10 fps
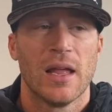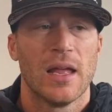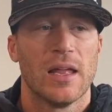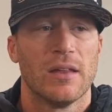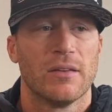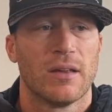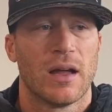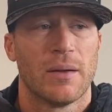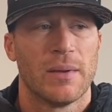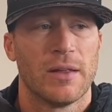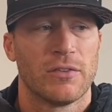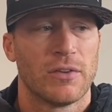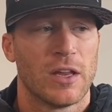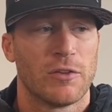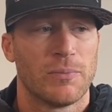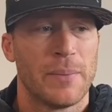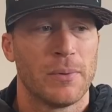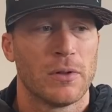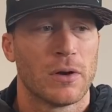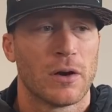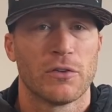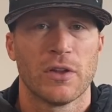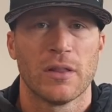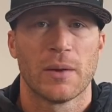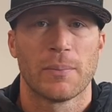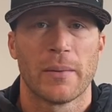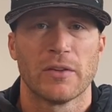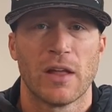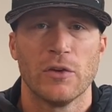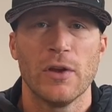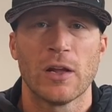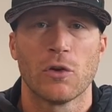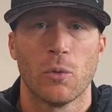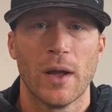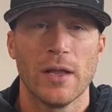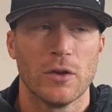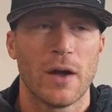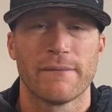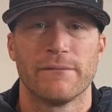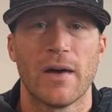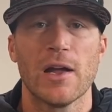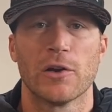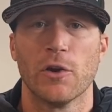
is, um, is, is people are, are sitting there probably saying, you didn't quit, you got fired.